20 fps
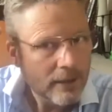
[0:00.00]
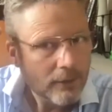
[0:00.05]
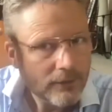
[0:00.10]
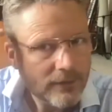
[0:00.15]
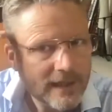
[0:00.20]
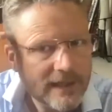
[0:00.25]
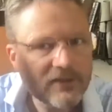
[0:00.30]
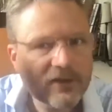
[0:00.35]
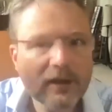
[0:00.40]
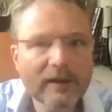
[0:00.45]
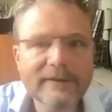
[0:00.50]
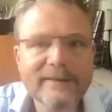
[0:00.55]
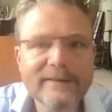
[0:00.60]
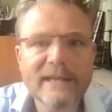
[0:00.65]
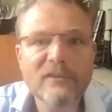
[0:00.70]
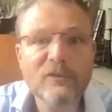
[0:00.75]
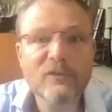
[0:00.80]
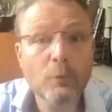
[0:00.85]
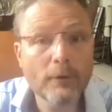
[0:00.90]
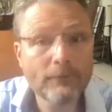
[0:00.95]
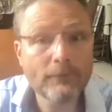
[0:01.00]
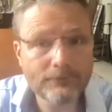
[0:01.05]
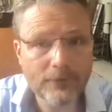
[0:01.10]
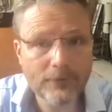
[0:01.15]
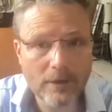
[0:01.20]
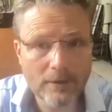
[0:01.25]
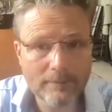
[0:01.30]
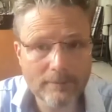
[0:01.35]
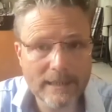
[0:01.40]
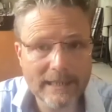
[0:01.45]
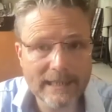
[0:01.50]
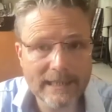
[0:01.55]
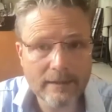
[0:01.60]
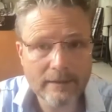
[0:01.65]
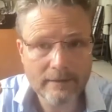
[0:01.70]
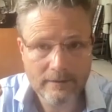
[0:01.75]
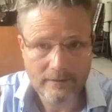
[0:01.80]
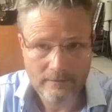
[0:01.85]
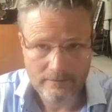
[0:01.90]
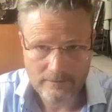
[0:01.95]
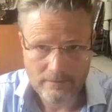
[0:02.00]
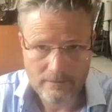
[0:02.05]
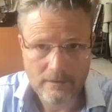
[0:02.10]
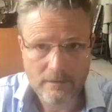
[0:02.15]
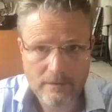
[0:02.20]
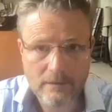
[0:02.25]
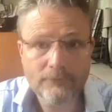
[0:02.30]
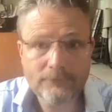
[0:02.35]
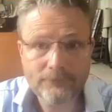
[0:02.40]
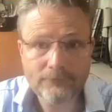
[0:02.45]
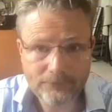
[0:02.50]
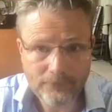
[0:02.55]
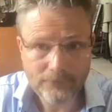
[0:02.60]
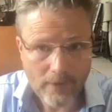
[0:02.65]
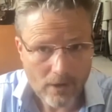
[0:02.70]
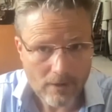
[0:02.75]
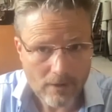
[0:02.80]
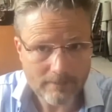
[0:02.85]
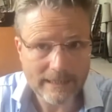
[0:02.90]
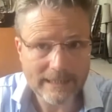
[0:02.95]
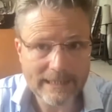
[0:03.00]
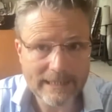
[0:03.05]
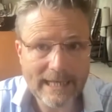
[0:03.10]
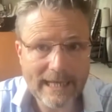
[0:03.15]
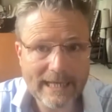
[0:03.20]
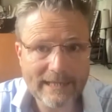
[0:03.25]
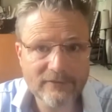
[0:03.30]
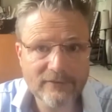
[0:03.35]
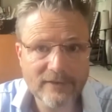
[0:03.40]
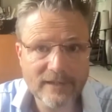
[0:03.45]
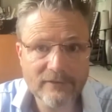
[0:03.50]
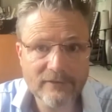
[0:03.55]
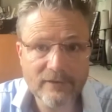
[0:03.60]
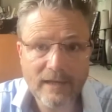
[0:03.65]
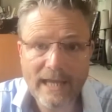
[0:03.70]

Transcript: these ideas were firmly firmly landed.